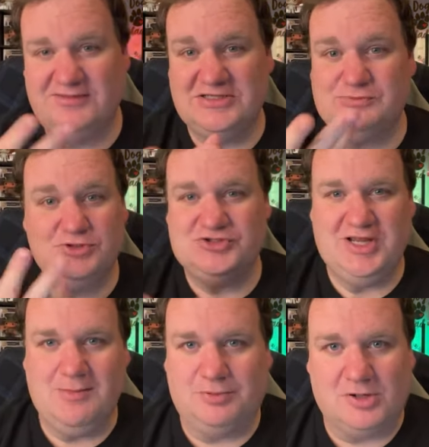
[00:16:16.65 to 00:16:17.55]
This was an
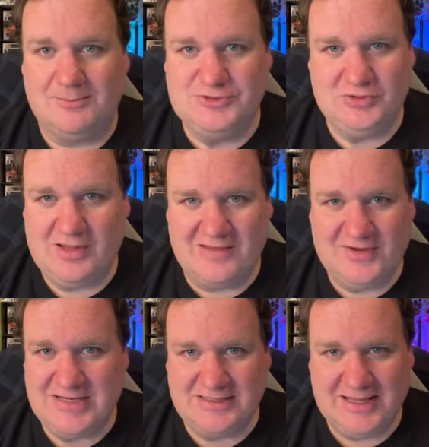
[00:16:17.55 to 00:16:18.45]
impromptu live.
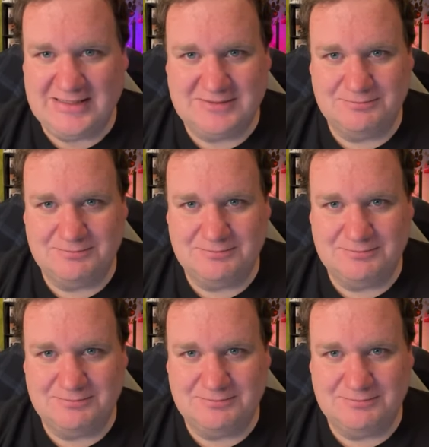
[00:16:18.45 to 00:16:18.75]
I didn't, like,